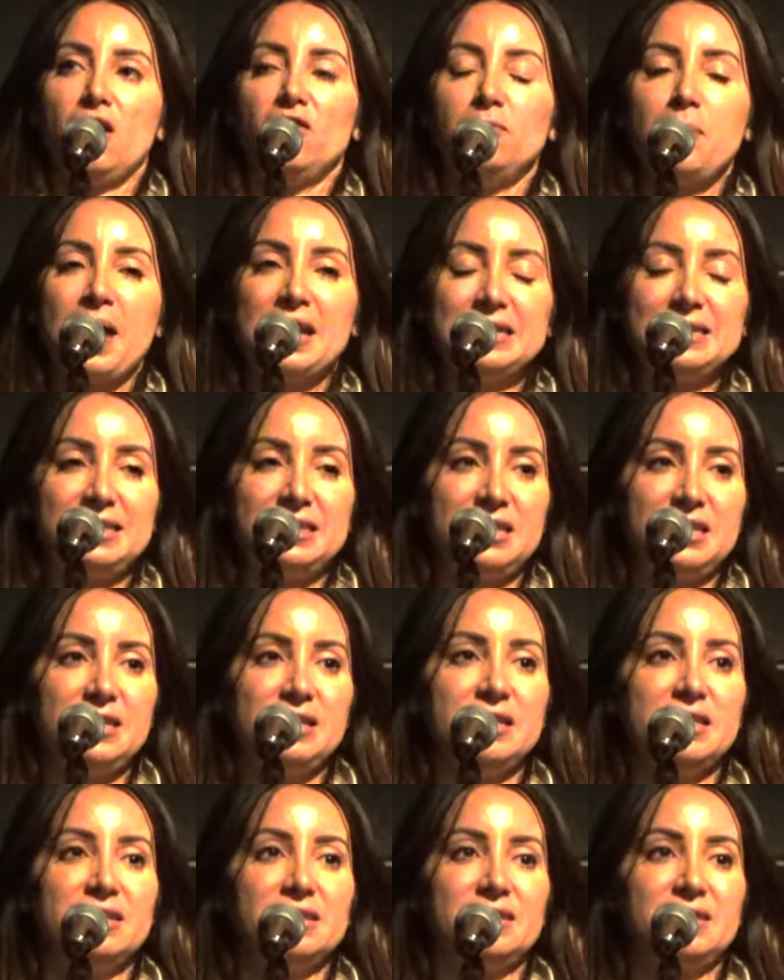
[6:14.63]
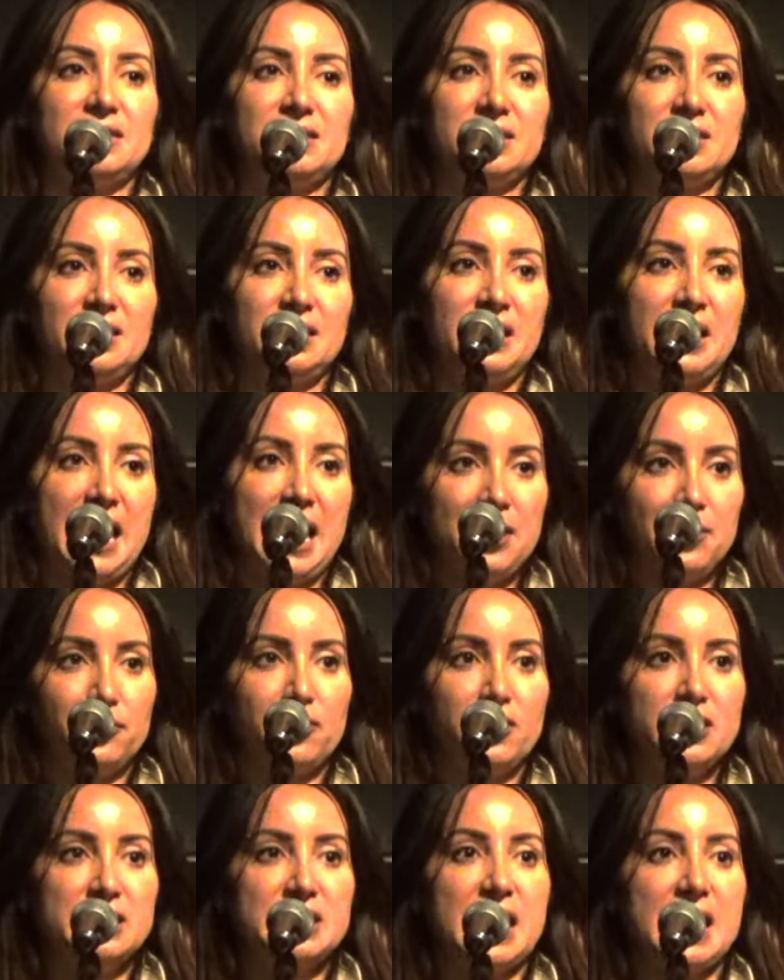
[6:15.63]
of Palestinians
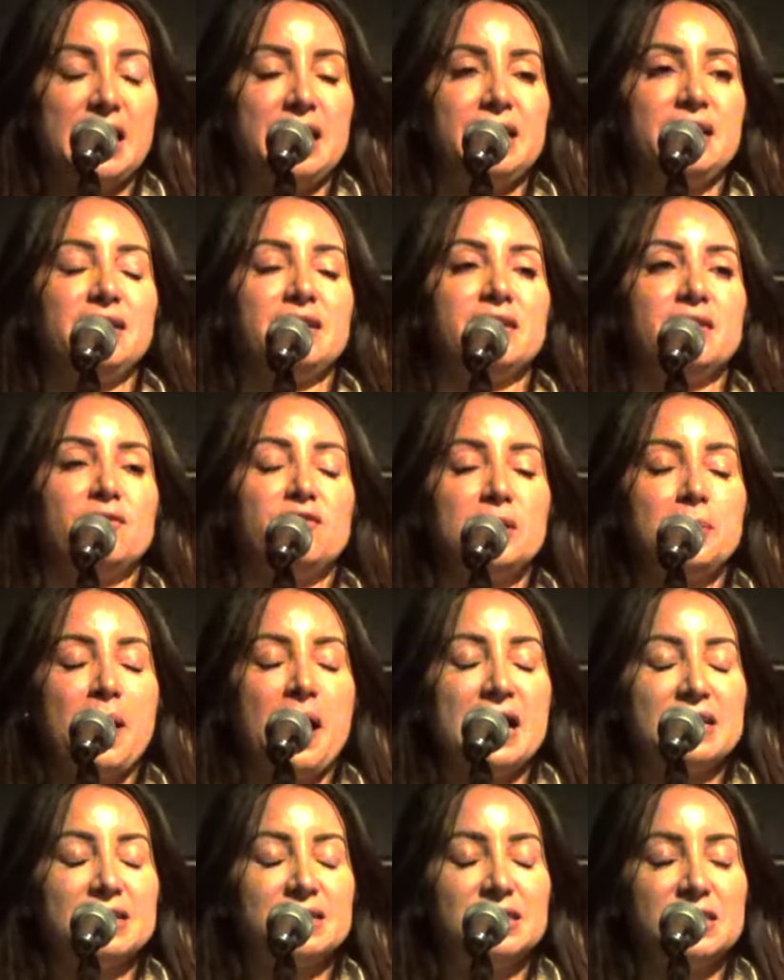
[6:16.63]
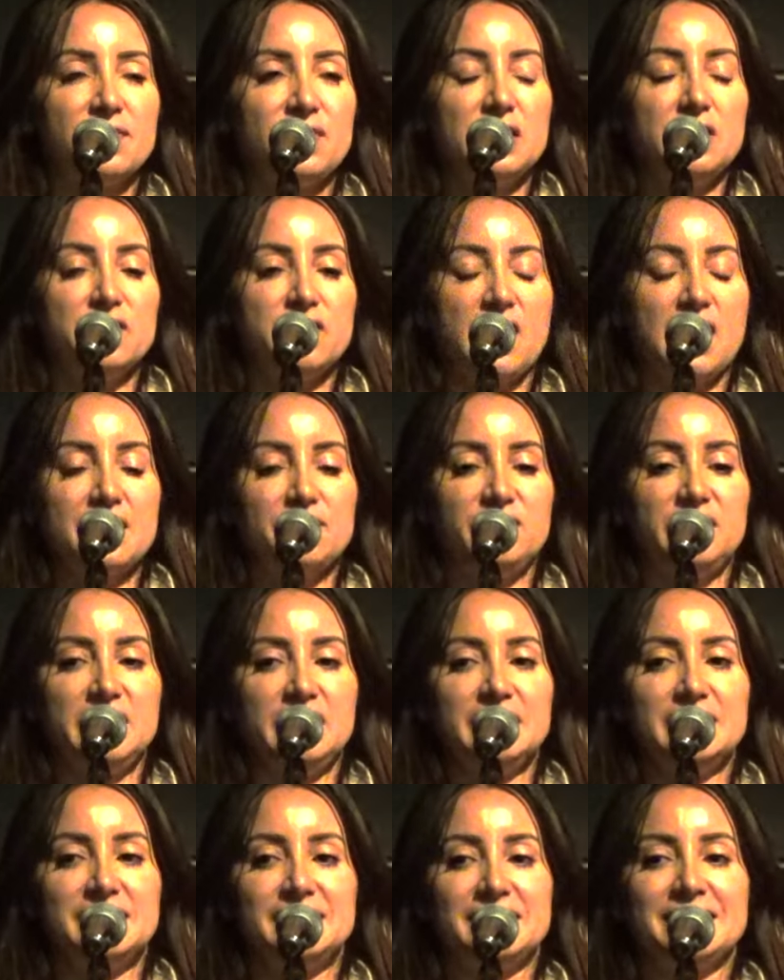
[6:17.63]
every day for the past 75
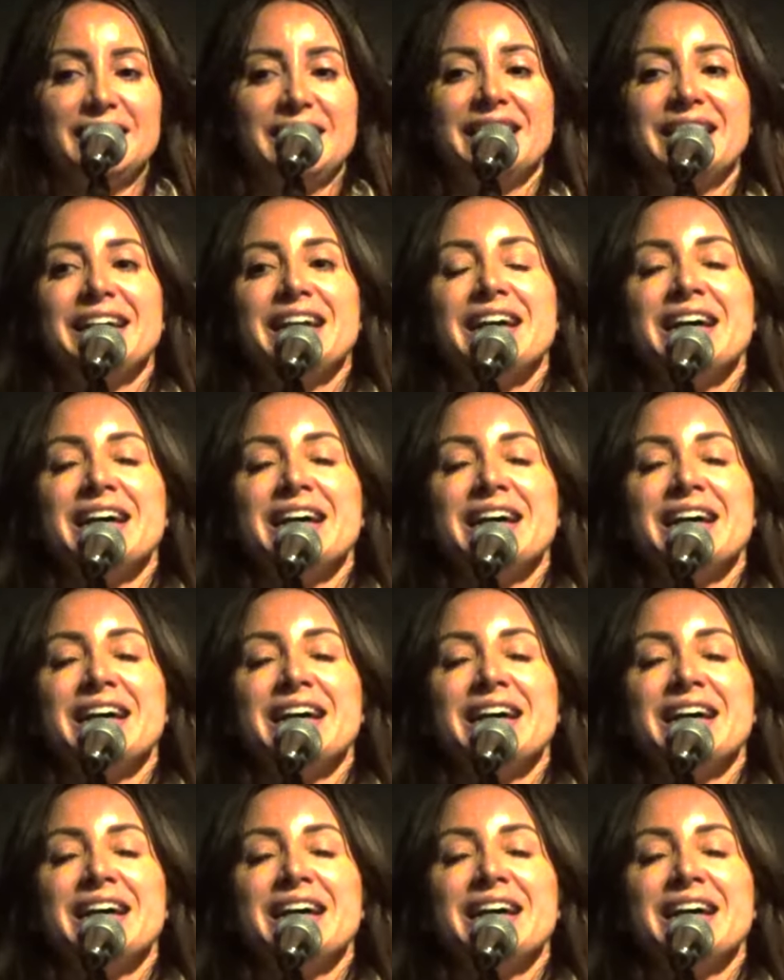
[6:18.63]
years.